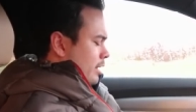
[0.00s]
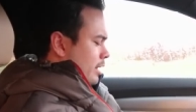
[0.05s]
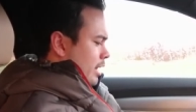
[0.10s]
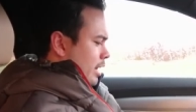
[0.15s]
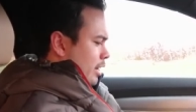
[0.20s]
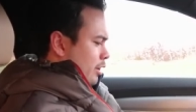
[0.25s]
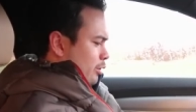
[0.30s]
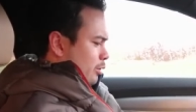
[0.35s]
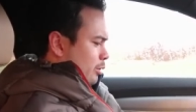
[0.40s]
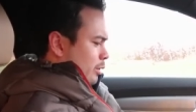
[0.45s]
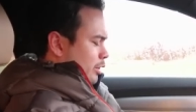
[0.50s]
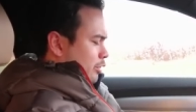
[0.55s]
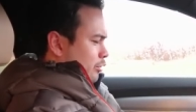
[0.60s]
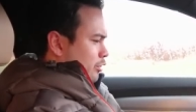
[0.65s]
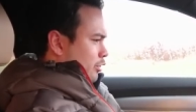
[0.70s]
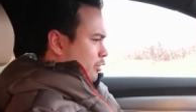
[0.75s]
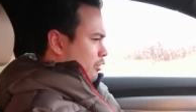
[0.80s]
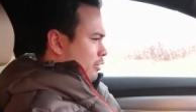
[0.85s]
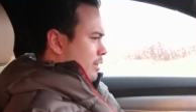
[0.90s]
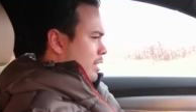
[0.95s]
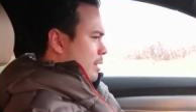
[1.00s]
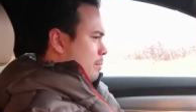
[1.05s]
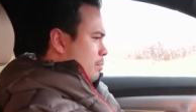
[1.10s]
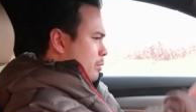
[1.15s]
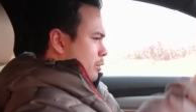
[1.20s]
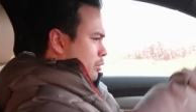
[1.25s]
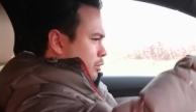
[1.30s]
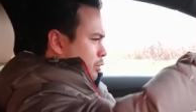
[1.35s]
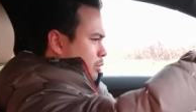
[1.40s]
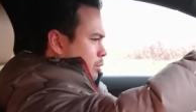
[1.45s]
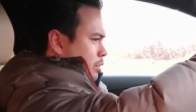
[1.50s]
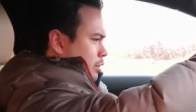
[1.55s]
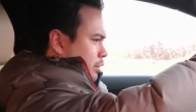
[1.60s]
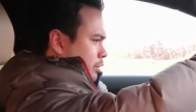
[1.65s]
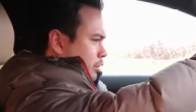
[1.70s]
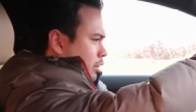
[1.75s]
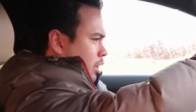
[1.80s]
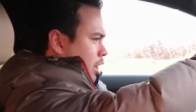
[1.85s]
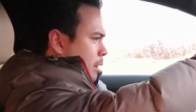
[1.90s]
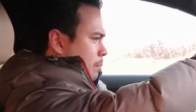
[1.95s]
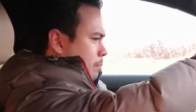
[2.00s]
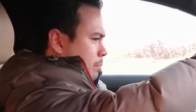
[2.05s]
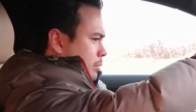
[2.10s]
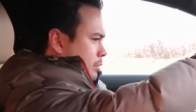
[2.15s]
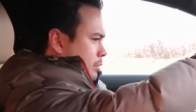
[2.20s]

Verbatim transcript: I don't know, let's just tape it to the top.